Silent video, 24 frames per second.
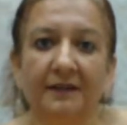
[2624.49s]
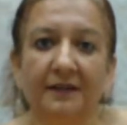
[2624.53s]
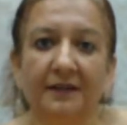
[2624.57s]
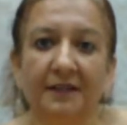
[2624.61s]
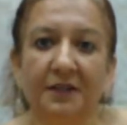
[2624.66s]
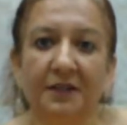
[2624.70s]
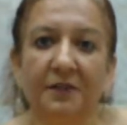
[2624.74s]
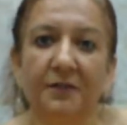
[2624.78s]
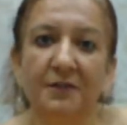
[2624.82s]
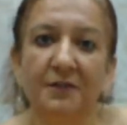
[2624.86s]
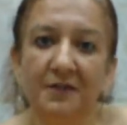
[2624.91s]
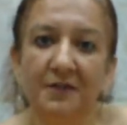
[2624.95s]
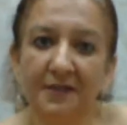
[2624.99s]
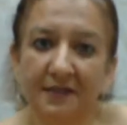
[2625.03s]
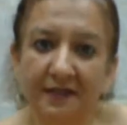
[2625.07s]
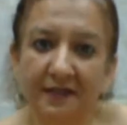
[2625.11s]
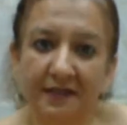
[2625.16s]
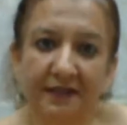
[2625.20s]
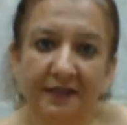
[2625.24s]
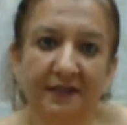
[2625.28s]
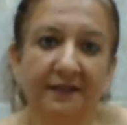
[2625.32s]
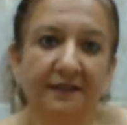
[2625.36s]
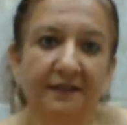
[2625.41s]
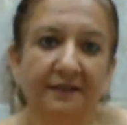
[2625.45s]
You will
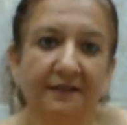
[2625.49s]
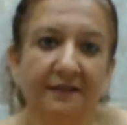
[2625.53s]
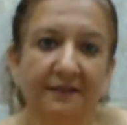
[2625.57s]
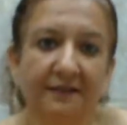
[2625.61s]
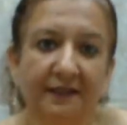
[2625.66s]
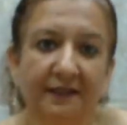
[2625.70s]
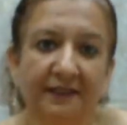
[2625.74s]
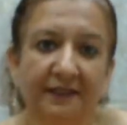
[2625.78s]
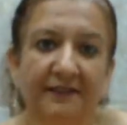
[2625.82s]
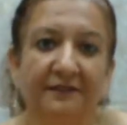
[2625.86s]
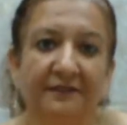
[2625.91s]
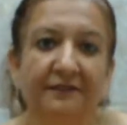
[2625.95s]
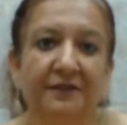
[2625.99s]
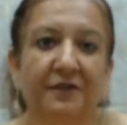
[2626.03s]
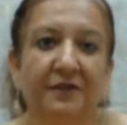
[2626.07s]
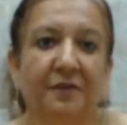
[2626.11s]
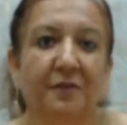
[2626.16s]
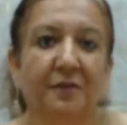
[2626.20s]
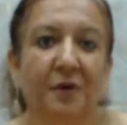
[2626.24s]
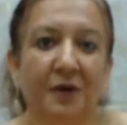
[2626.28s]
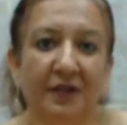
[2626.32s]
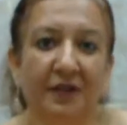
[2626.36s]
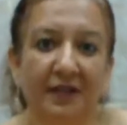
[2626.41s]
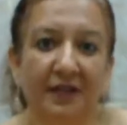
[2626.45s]
see if your
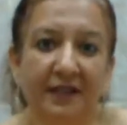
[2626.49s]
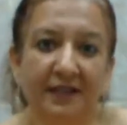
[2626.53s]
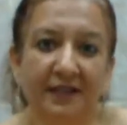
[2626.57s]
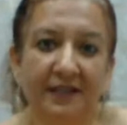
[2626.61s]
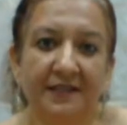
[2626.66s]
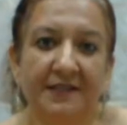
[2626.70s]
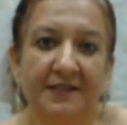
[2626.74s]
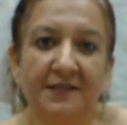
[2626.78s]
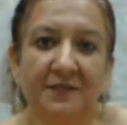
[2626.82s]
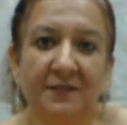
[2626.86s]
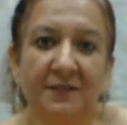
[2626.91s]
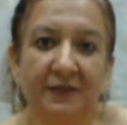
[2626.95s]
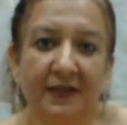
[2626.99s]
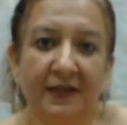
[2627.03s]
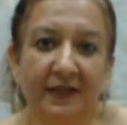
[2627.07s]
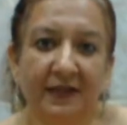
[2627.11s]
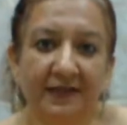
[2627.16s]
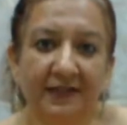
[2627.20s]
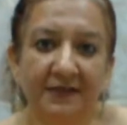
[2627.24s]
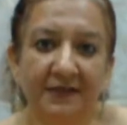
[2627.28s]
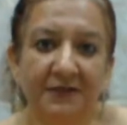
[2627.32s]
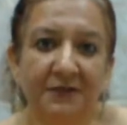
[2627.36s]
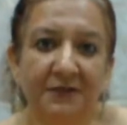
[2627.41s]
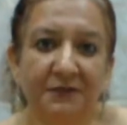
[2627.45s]
body is
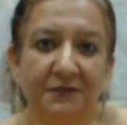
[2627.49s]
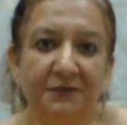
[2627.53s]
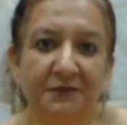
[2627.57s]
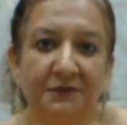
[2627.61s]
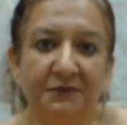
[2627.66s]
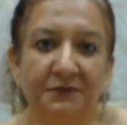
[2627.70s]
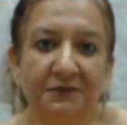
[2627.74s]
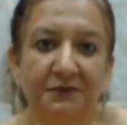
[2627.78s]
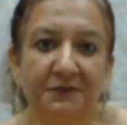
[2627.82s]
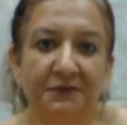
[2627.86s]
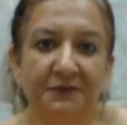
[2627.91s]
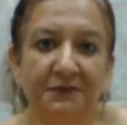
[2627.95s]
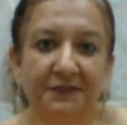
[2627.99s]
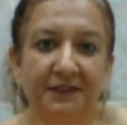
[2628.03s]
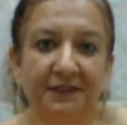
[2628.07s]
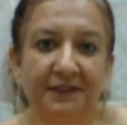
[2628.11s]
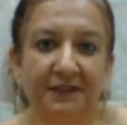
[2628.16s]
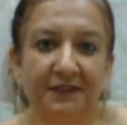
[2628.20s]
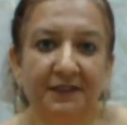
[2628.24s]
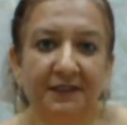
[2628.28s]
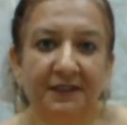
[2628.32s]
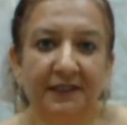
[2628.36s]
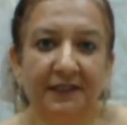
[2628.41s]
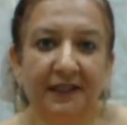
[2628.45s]
willing to
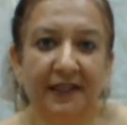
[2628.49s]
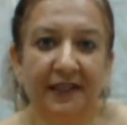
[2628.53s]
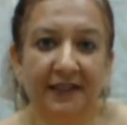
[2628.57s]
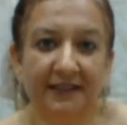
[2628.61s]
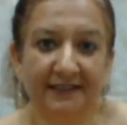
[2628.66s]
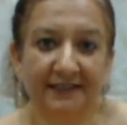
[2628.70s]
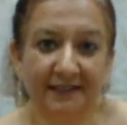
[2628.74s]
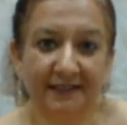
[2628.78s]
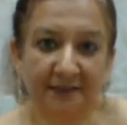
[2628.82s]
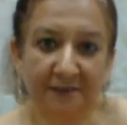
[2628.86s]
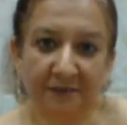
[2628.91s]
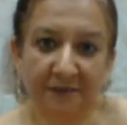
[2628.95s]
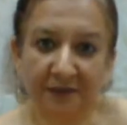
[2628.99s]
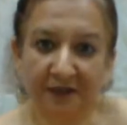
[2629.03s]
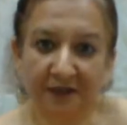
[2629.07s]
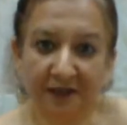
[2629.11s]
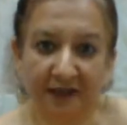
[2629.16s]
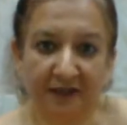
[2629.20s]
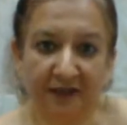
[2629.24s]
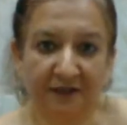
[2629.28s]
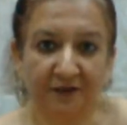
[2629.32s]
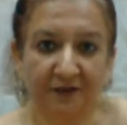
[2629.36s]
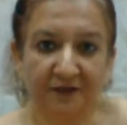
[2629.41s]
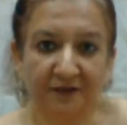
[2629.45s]
accept the
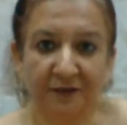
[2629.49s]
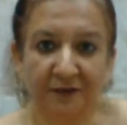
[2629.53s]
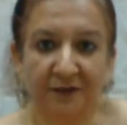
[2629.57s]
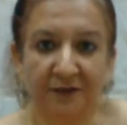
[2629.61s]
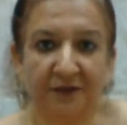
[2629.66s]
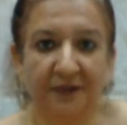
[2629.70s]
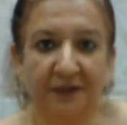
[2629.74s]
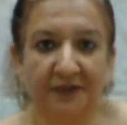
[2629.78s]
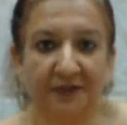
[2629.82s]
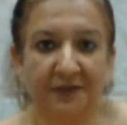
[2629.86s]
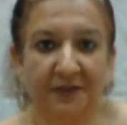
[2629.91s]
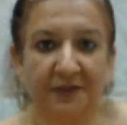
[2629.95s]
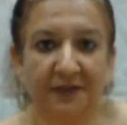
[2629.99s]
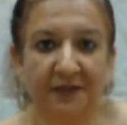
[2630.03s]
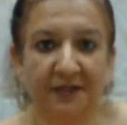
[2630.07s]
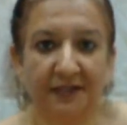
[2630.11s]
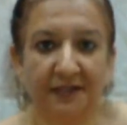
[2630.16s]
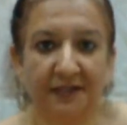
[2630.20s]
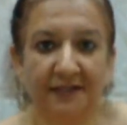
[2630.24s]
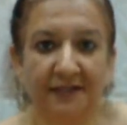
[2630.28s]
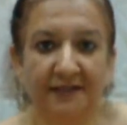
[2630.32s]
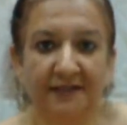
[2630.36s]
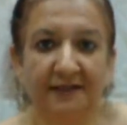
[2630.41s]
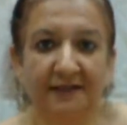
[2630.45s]
kind of food that you're
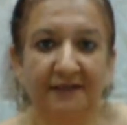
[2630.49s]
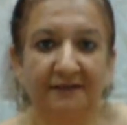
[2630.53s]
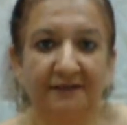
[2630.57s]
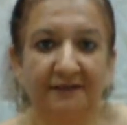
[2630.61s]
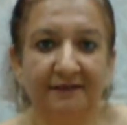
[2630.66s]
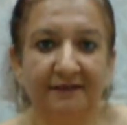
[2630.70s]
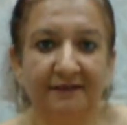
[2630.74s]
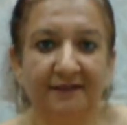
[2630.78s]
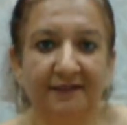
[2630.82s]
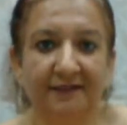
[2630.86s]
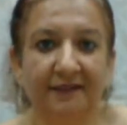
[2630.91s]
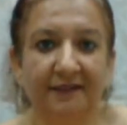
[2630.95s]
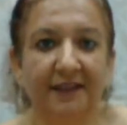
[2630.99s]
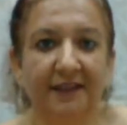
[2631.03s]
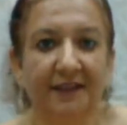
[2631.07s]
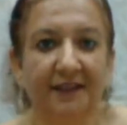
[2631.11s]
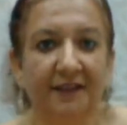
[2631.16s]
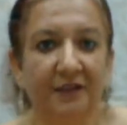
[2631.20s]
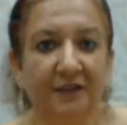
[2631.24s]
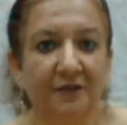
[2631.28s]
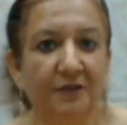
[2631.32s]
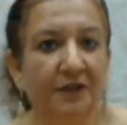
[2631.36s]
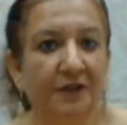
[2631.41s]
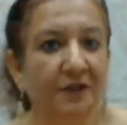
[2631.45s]
eating.
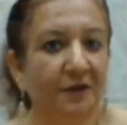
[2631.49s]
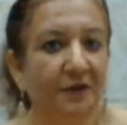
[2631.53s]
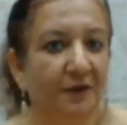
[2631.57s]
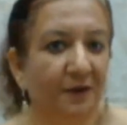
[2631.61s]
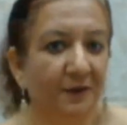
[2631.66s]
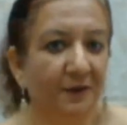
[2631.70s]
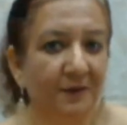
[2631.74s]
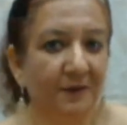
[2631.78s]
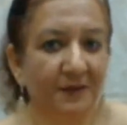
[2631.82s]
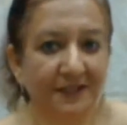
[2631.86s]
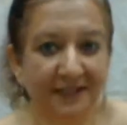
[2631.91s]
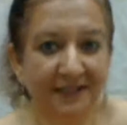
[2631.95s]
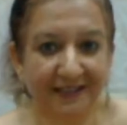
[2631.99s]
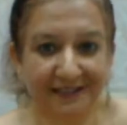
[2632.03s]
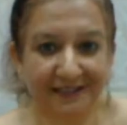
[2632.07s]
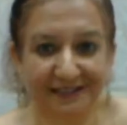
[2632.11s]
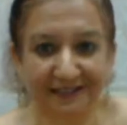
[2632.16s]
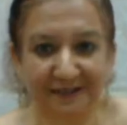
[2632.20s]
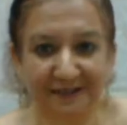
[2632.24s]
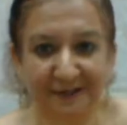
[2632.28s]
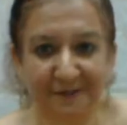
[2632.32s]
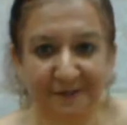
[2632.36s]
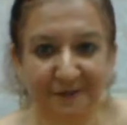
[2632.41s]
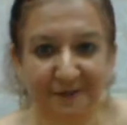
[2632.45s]
You can always
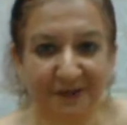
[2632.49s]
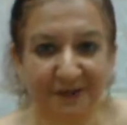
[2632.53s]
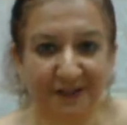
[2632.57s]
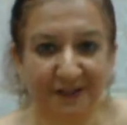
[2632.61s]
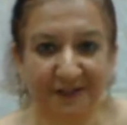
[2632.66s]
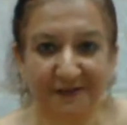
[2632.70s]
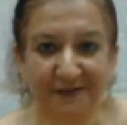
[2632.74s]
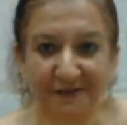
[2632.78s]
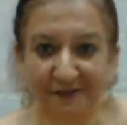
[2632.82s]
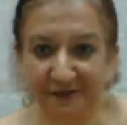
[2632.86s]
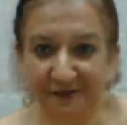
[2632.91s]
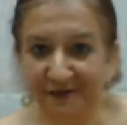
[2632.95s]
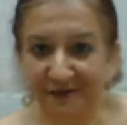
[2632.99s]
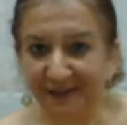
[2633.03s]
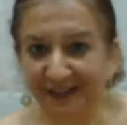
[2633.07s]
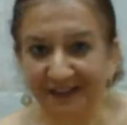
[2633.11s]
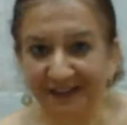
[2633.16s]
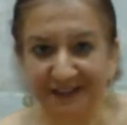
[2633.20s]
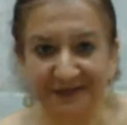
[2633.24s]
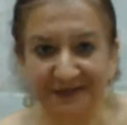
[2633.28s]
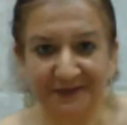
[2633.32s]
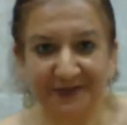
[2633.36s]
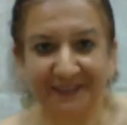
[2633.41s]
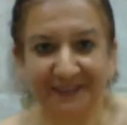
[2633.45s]
ask your body, would you
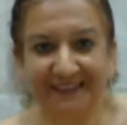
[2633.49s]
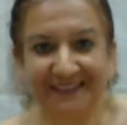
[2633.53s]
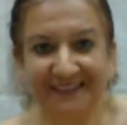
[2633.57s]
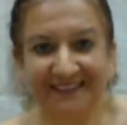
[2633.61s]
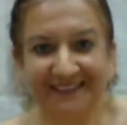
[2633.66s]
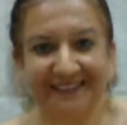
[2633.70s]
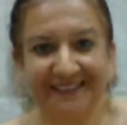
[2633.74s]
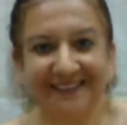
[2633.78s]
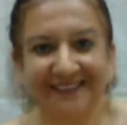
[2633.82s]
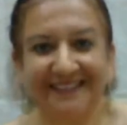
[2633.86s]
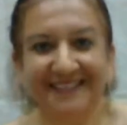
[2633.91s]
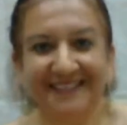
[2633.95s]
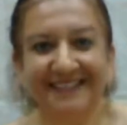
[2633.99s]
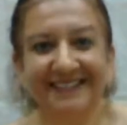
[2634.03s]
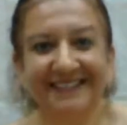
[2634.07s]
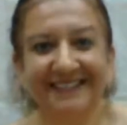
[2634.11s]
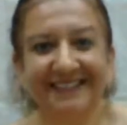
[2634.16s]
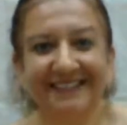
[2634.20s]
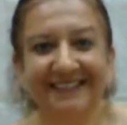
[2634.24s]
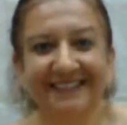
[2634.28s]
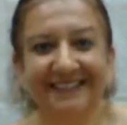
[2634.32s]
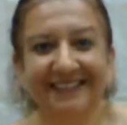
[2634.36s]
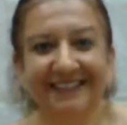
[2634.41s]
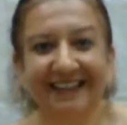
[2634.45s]
like to eat this?
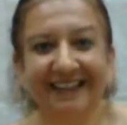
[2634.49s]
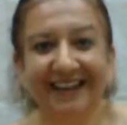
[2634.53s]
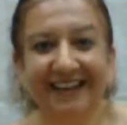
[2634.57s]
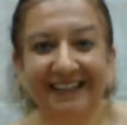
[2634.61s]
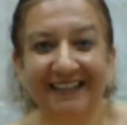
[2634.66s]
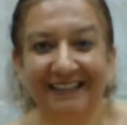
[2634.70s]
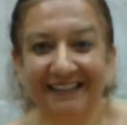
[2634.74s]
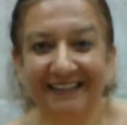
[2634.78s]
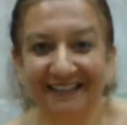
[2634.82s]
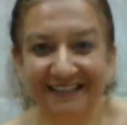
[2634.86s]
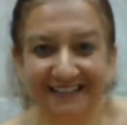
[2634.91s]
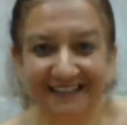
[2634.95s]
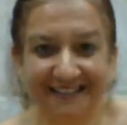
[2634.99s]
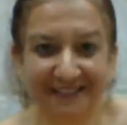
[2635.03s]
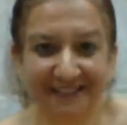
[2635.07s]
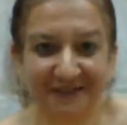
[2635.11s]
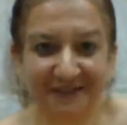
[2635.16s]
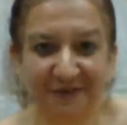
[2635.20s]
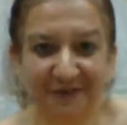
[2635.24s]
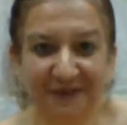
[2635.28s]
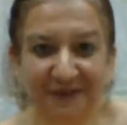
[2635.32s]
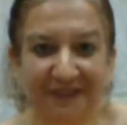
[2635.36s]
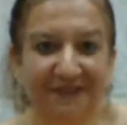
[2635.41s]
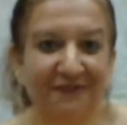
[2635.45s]
And
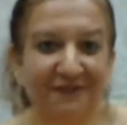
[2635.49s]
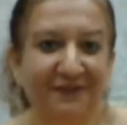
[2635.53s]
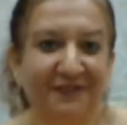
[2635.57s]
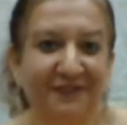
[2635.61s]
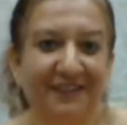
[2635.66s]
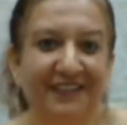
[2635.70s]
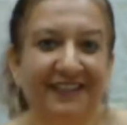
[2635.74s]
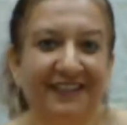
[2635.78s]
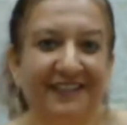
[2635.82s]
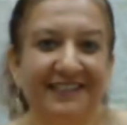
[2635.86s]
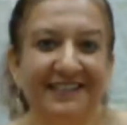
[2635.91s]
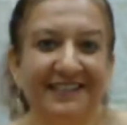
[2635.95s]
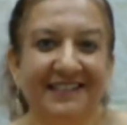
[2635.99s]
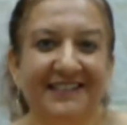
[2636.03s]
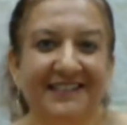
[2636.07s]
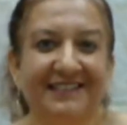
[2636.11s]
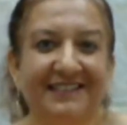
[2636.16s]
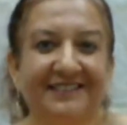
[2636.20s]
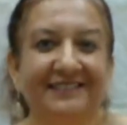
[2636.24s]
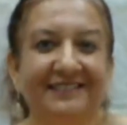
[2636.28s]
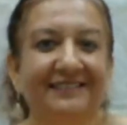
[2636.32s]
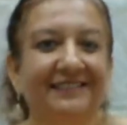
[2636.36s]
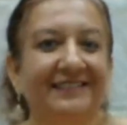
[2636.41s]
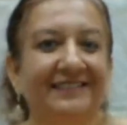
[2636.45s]
just wait for the
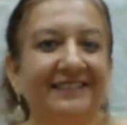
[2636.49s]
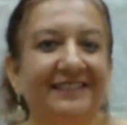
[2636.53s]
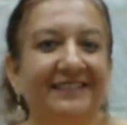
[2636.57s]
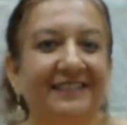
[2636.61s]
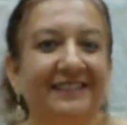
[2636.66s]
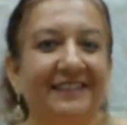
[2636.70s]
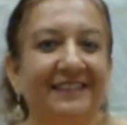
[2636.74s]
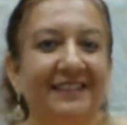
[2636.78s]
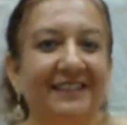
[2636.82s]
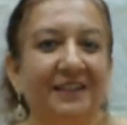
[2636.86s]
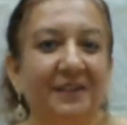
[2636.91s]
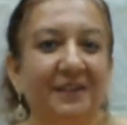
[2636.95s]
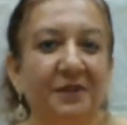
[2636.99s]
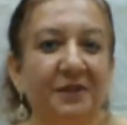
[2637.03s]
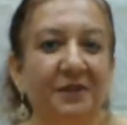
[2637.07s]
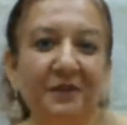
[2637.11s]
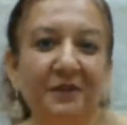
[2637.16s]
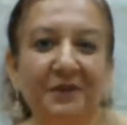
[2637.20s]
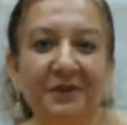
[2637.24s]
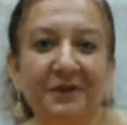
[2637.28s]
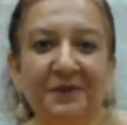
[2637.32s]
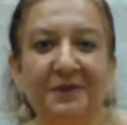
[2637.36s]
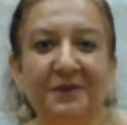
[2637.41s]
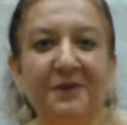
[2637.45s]
answer. You
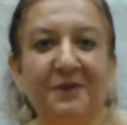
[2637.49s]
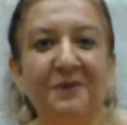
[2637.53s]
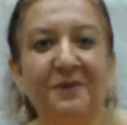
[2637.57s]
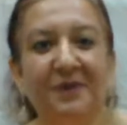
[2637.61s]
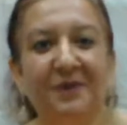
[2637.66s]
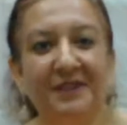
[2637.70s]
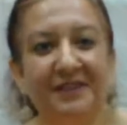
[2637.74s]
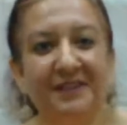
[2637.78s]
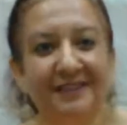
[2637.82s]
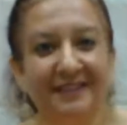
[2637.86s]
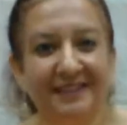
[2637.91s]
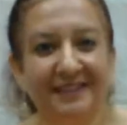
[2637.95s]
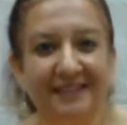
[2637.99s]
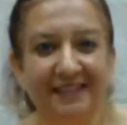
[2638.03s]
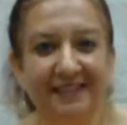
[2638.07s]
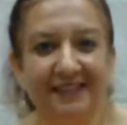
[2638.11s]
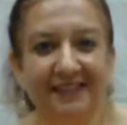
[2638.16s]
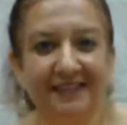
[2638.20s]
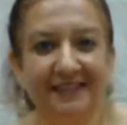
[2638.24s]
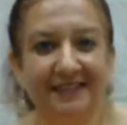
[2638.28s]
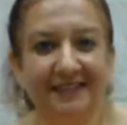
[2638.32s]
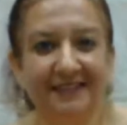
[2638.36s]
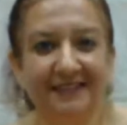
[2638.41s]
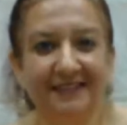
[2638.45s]
will know what it says.